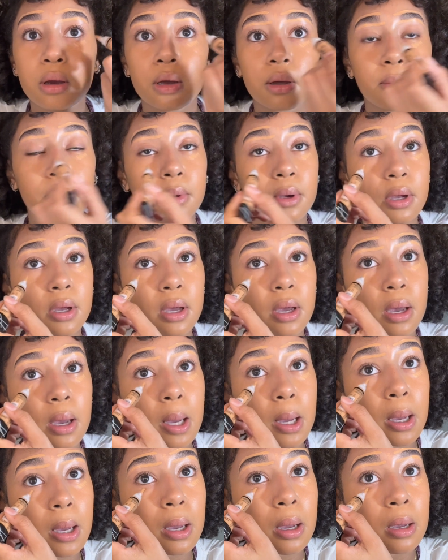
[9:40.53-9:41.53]
But
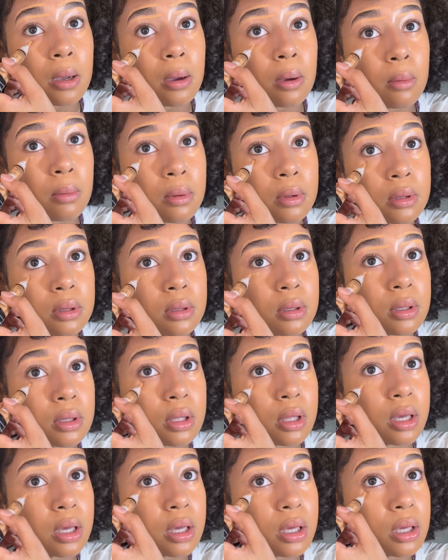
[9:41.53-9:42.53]
I go into
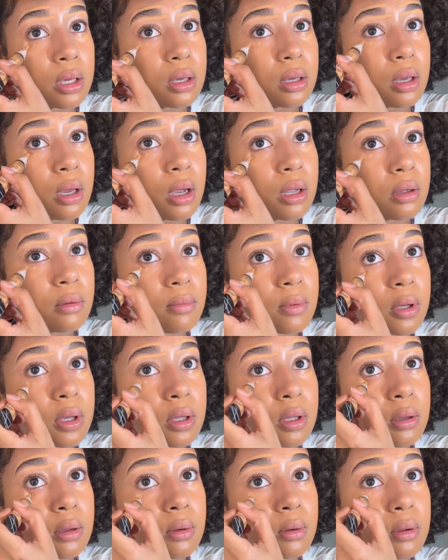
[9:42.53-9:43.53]
like kind of like
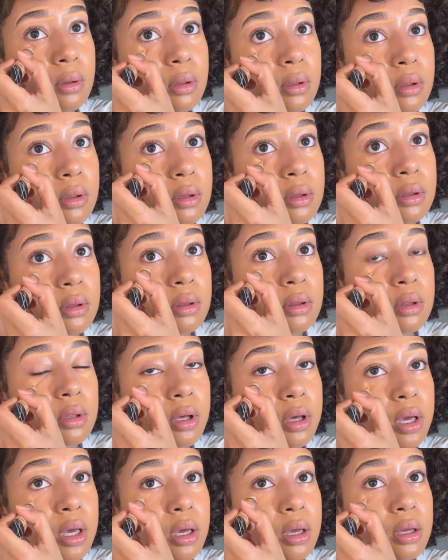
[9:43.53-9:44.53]
the
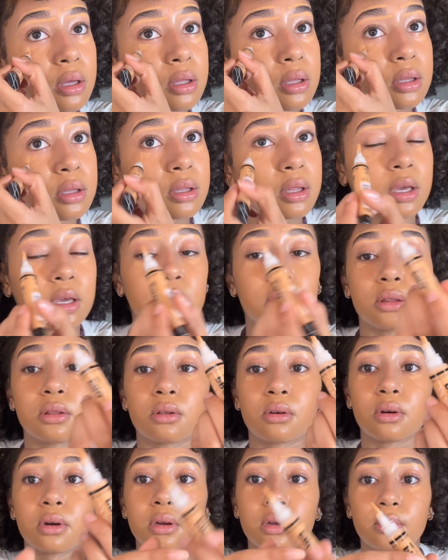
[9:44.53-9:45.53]
second
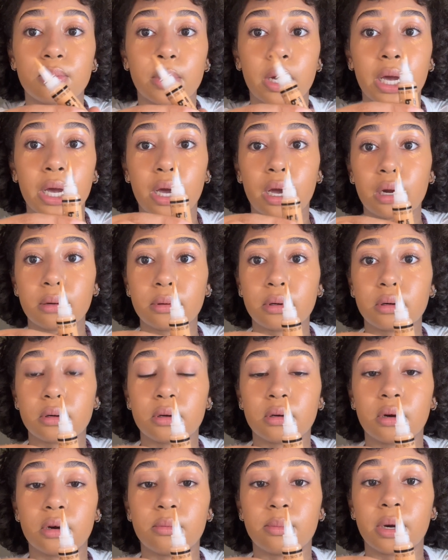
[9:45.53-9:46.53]
third of my
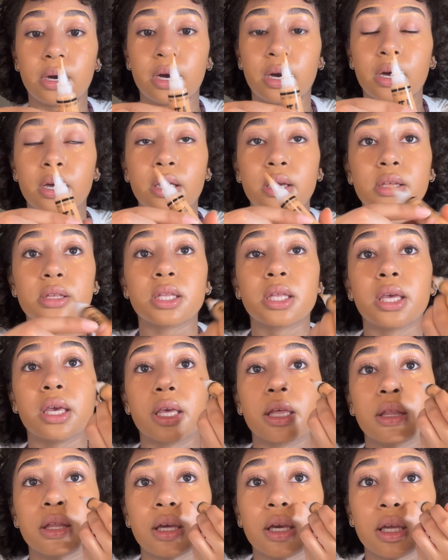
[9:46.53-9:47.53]
eyes,
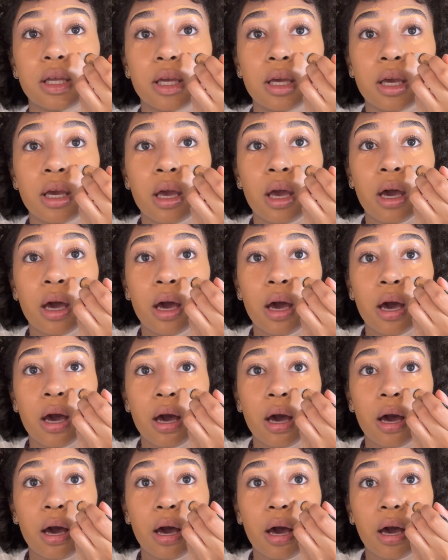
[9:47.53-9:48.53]
and then
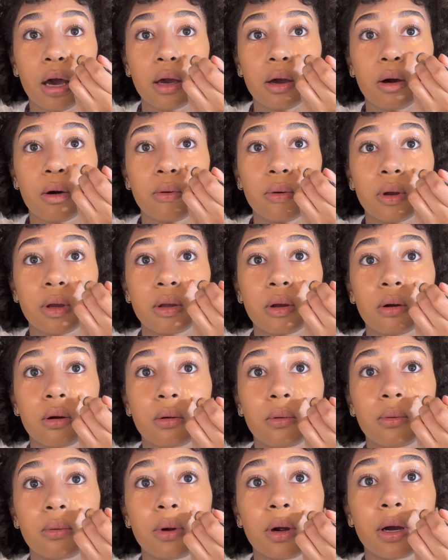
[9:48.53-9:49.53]
I go in
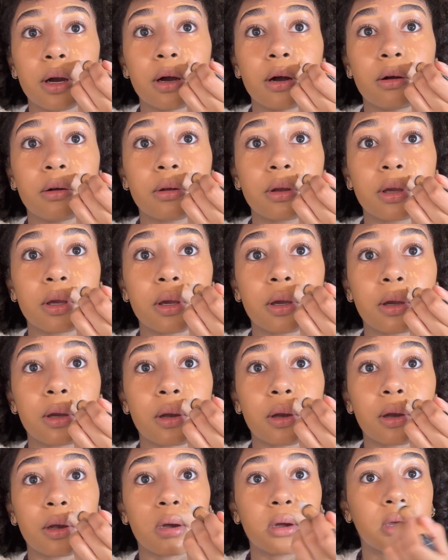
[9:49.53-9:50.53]
around
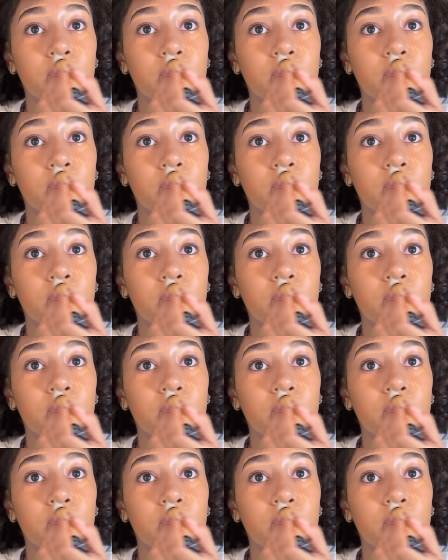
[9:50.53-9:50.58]
here